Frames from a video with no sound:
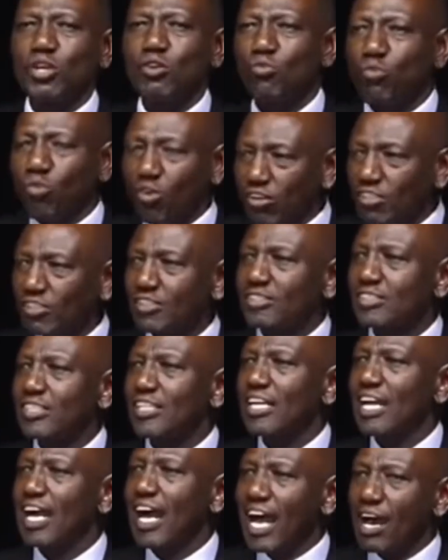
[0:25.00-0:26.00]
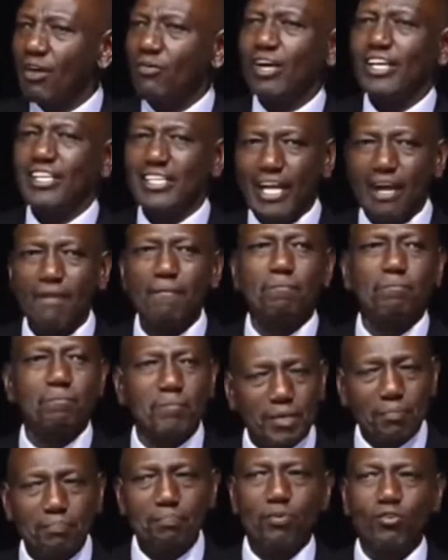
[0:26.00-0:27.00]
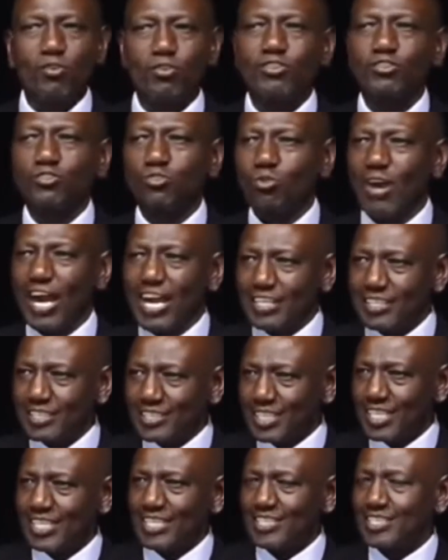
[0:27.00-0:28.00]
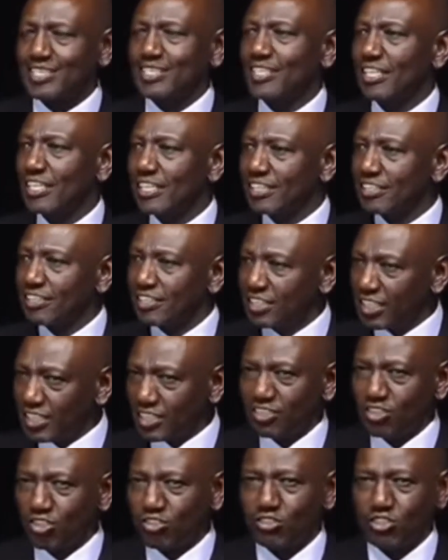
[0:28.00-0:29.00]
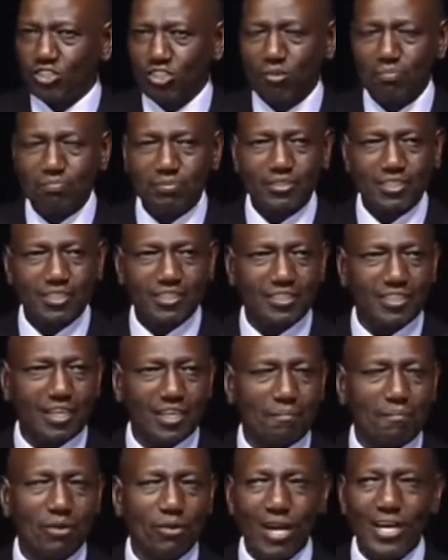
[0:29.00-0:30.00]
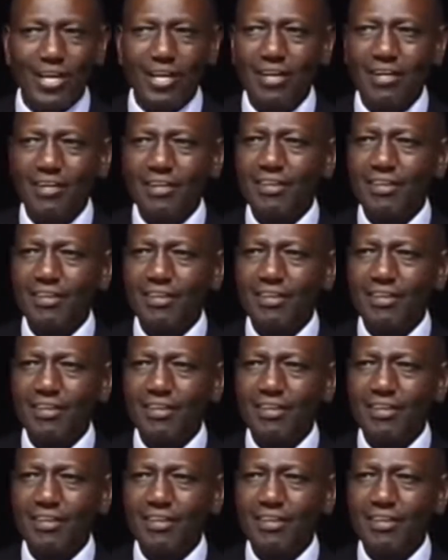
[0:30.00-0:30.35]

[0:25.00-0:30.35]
want our young people to access digital jobs, number one,